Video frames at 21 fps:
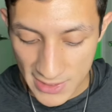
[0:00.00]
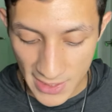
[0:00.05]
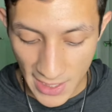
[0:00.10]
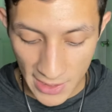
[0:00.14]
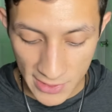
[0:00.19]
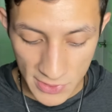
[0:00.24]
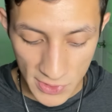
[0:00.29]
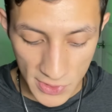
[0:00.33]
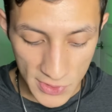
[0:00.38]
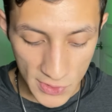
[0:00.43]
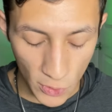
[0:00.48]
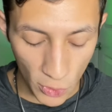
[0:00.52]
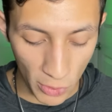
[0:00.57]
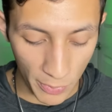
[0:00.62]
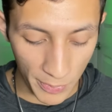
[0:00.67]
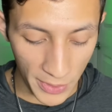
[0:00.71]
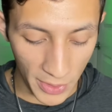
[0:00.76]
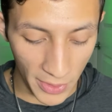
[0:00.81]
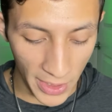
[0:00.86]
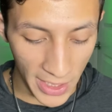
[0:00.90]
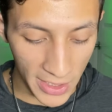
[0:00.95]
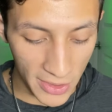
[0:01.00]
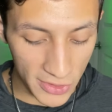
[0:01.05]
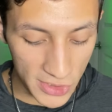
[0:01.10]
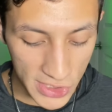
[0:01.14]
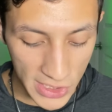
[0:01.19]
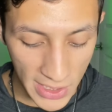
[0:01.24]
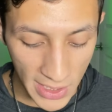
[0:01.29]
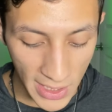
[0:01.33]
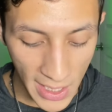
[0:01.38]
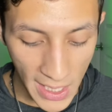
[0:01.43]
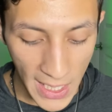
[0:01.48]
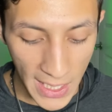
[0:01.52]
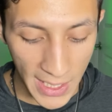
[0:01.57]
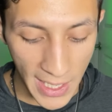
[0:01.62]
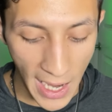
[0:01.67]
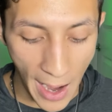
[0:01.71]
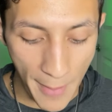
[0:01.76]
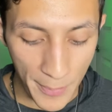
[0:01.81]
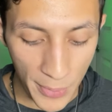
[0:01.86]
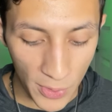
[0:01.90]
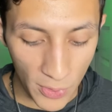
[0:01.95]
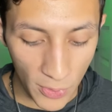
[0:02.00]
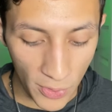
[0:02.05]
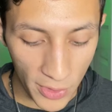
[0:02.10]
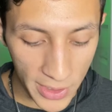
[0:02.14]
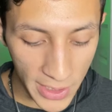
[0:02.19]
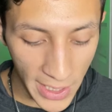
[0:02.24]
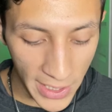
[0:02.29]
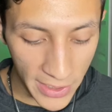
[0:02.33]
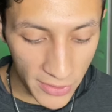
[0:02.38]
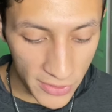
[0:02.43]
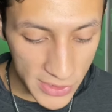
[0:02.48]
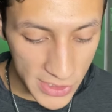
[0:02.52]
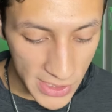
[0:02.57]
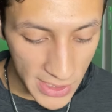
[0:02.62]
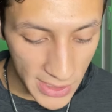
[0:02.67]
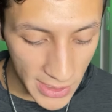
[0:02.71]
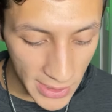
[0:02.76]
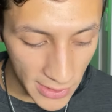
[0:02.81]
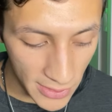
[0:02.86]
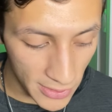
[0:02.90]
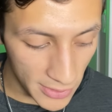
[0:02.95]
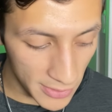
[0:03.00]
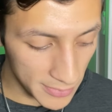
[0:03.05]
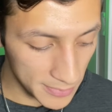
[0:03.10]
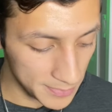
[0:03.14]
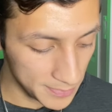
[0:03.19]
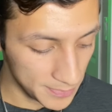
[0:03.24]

Cancer, Scorpio energy, Capricorn energy here